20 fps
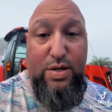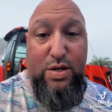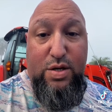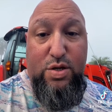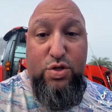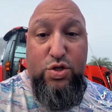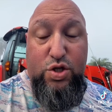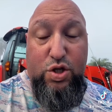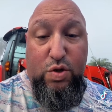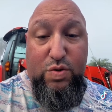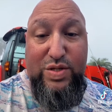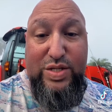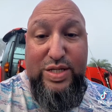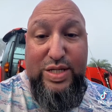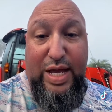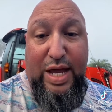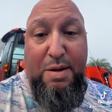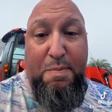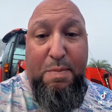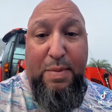So
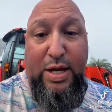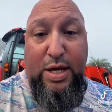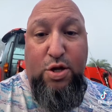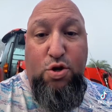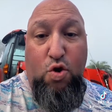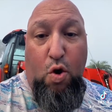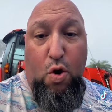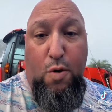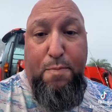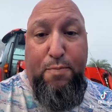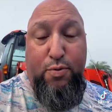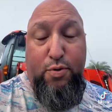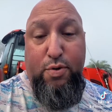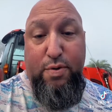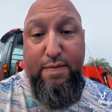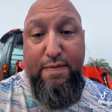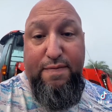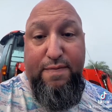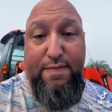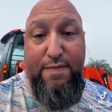send me your
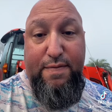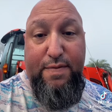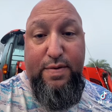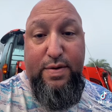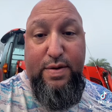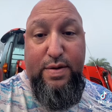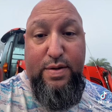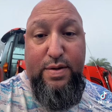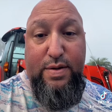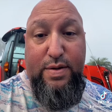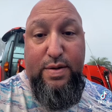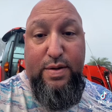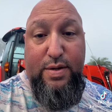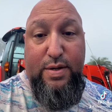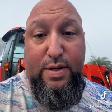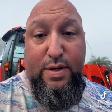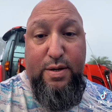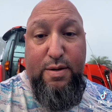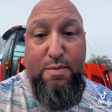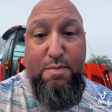proof,
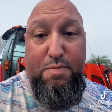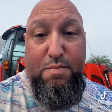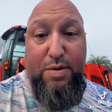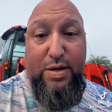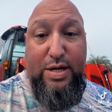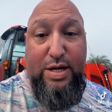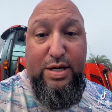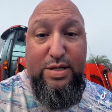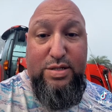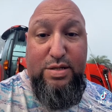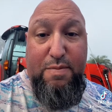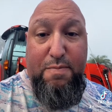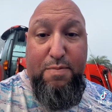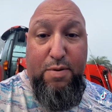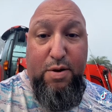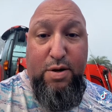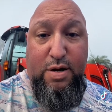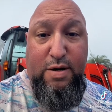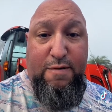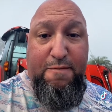because the
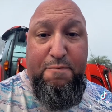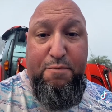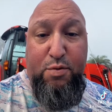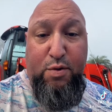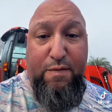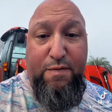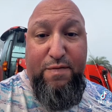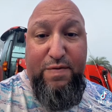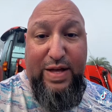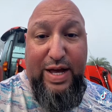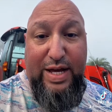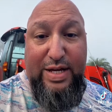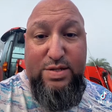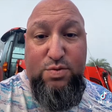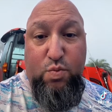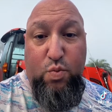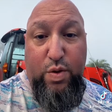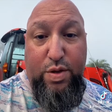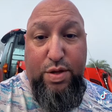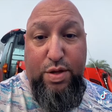burden of proof lies
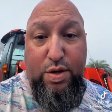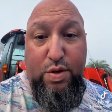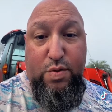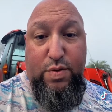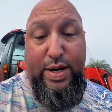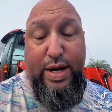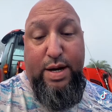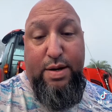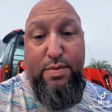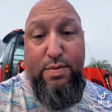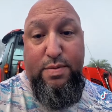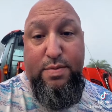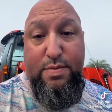with you now.